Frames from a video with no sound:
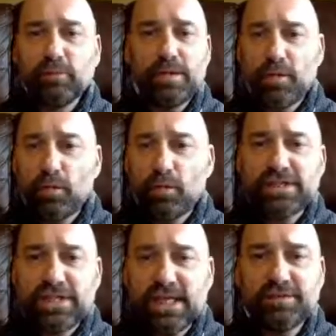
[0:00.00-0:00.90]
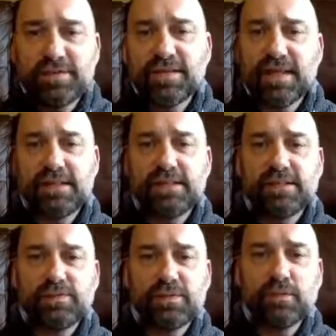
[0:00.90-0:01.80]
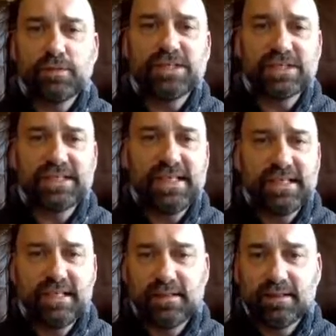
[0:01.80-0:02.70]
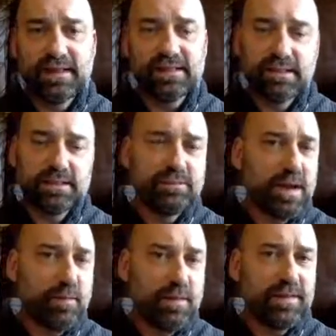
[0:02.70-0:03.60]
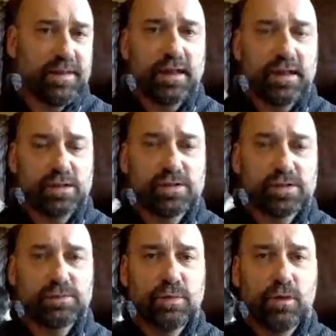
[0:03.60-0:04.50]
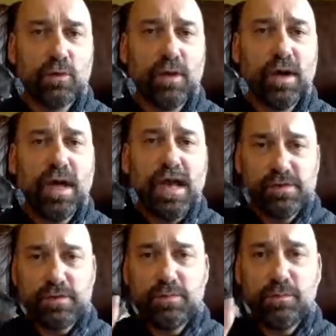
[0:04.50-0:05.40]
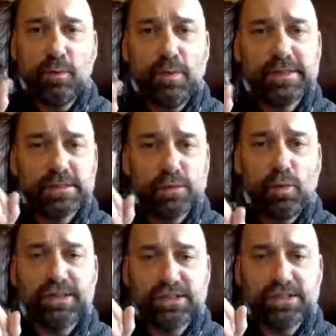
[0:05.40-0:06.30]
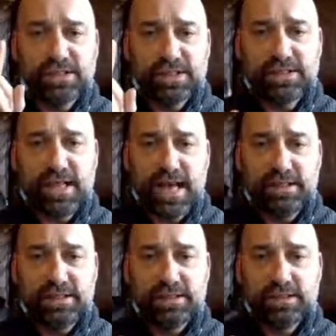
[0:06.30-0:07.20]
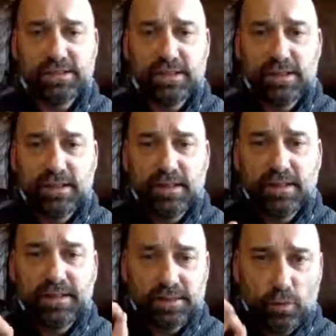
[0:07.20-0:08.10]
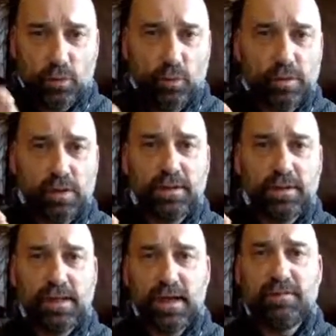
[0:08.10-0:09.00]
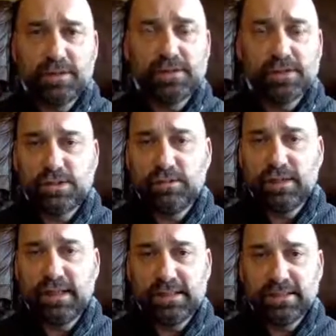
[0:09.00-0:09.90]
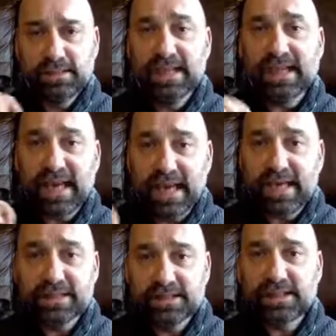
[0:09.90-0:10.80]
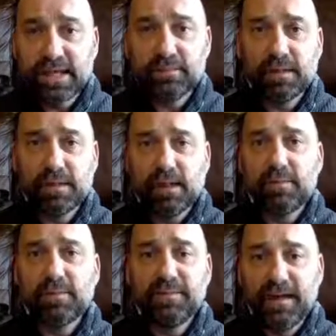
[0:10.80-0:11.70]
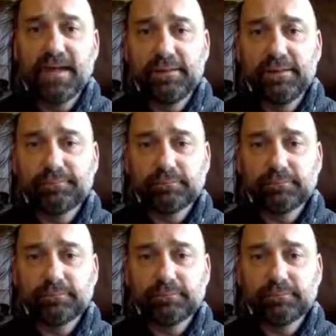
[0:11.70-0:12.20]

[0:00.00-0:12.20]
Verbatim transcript: We've all achieved things, we've all succeeded in things. It doesn't matter whether they're large or small. If you can point to one success, that's all you, the evidence you need to negate the statement, I'm a failure.